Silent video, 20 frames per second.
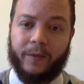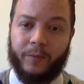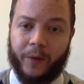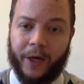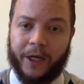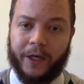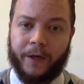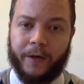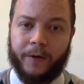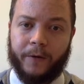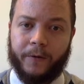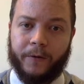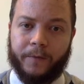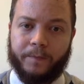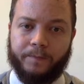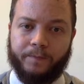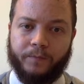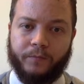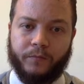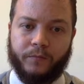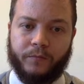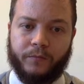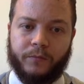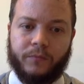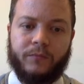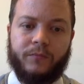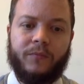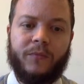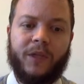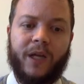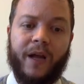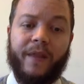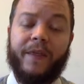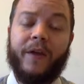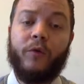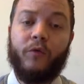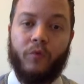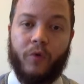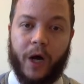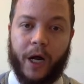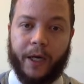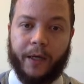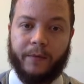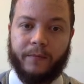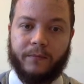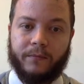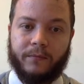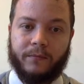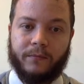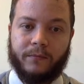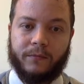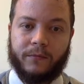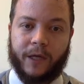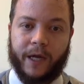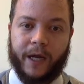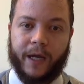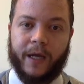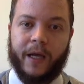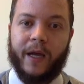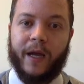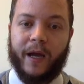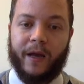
bytecode and then run, right?